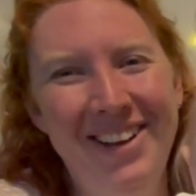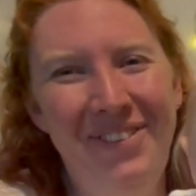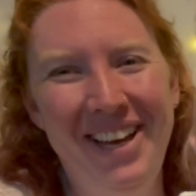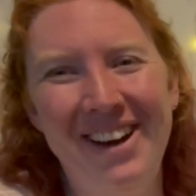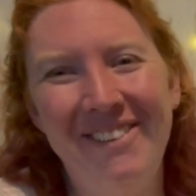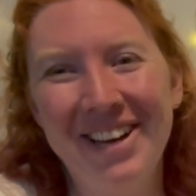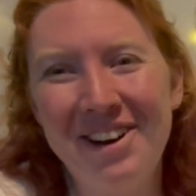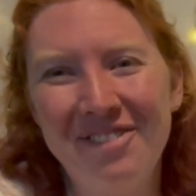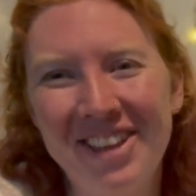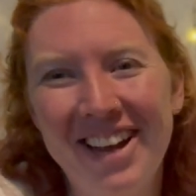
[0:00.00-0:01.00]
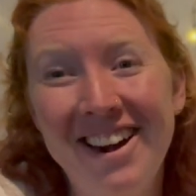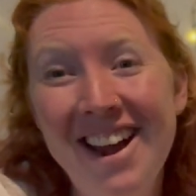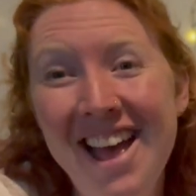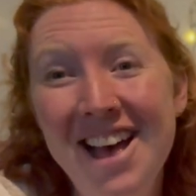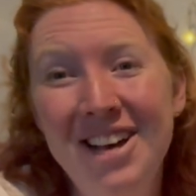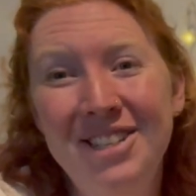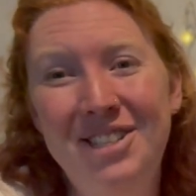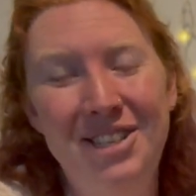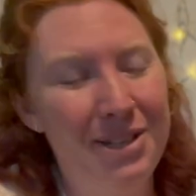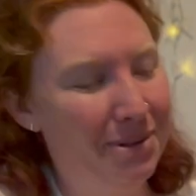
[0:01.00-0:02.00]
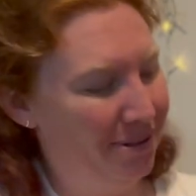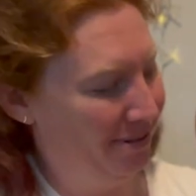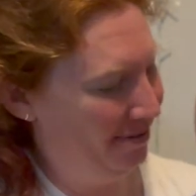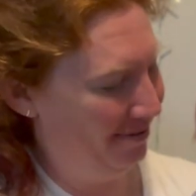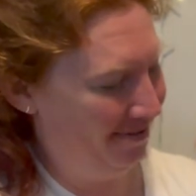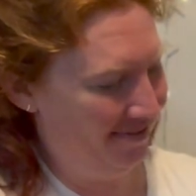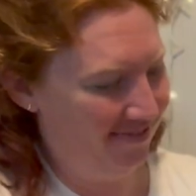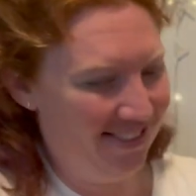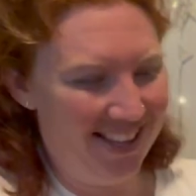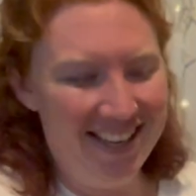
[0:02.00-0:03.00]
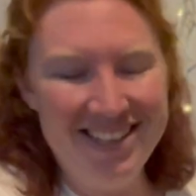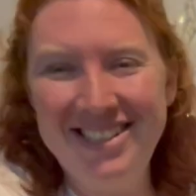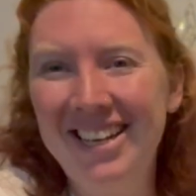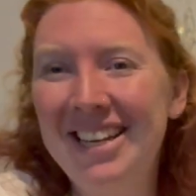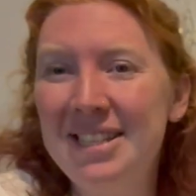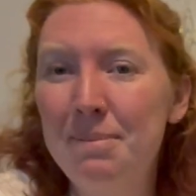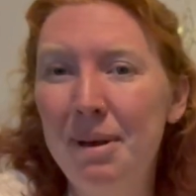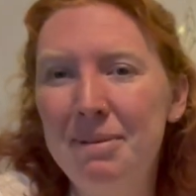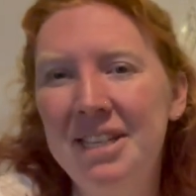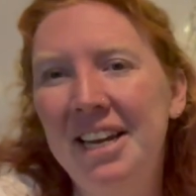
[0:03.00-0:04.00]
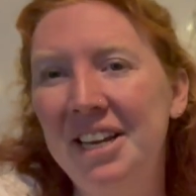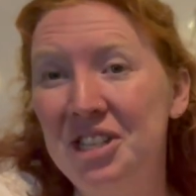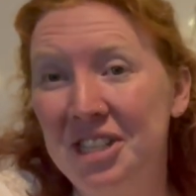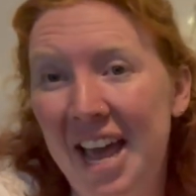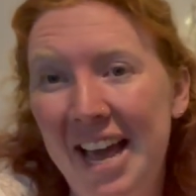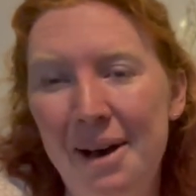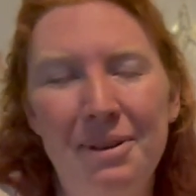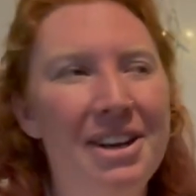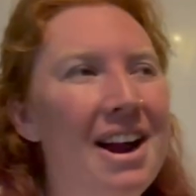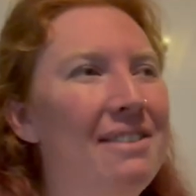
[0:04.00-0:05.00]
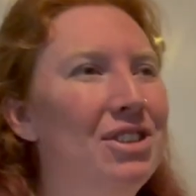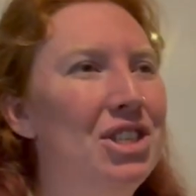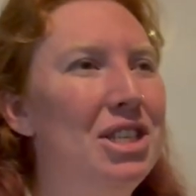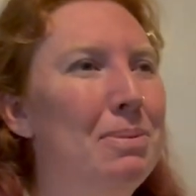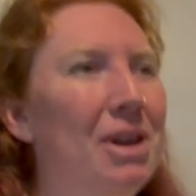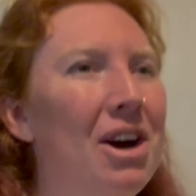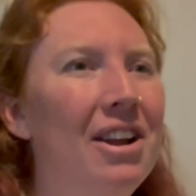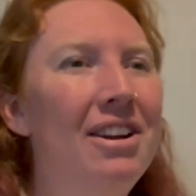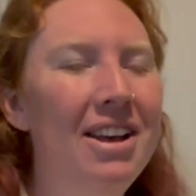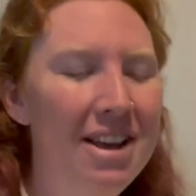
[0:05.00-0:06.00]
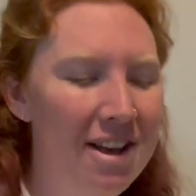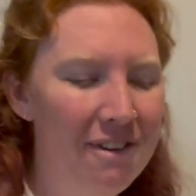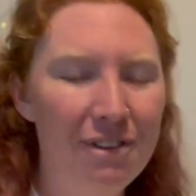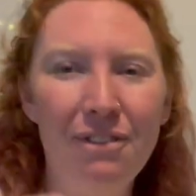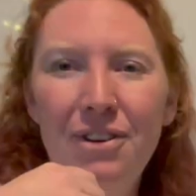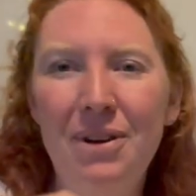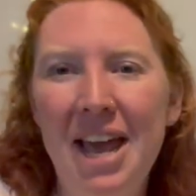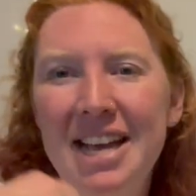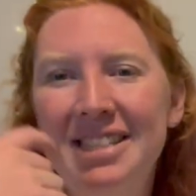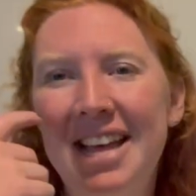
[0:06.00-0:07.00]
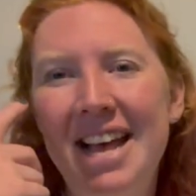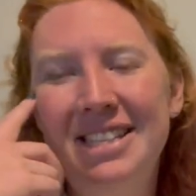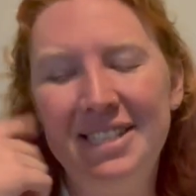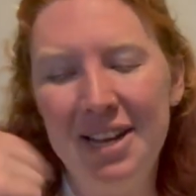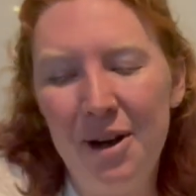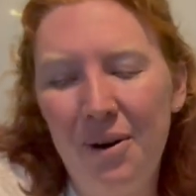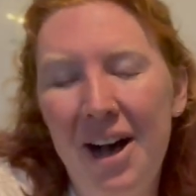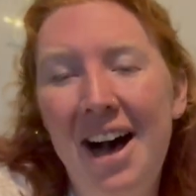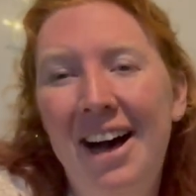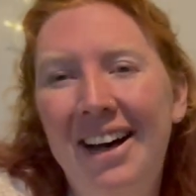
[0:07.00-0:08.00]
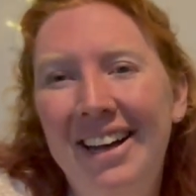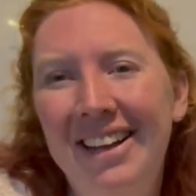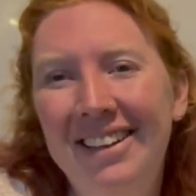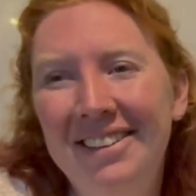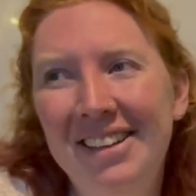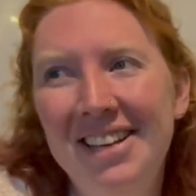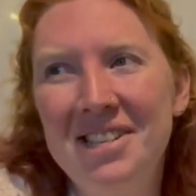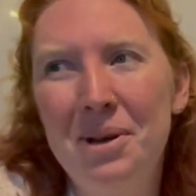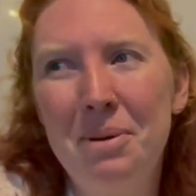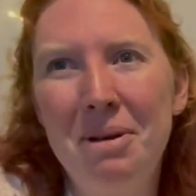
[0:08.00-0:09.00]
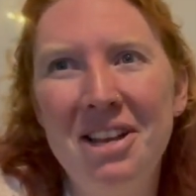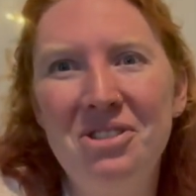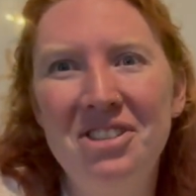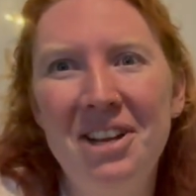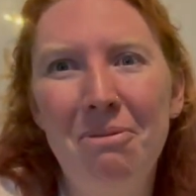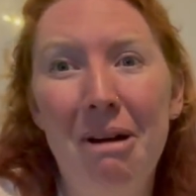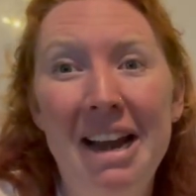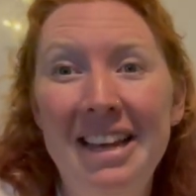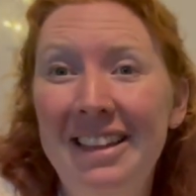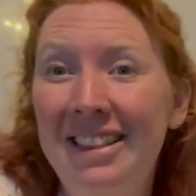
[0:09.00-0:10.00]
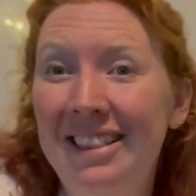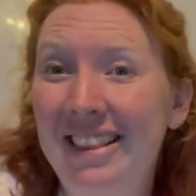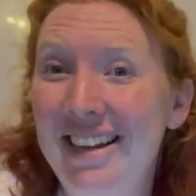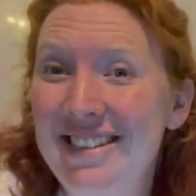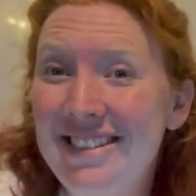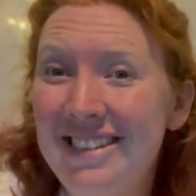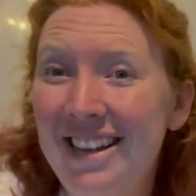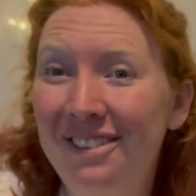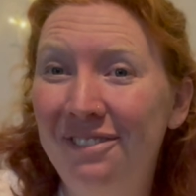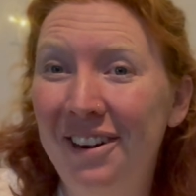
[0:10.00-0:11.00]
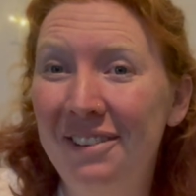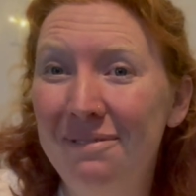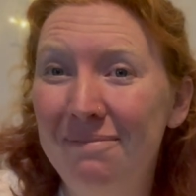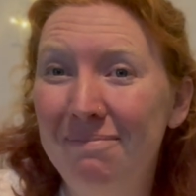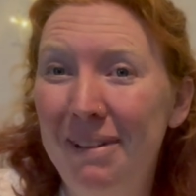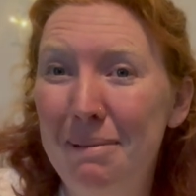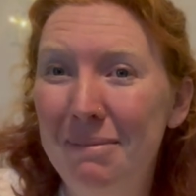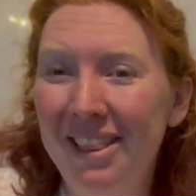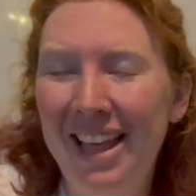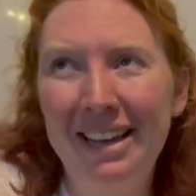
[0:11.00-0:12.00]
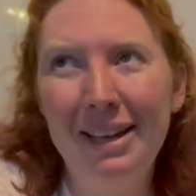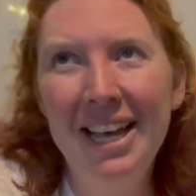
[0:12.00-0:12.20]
to be going over there to get some babysitting and just hang out with her after she's been gone for a few days. And so it's going to be interesting writing this in front of my mother. Like,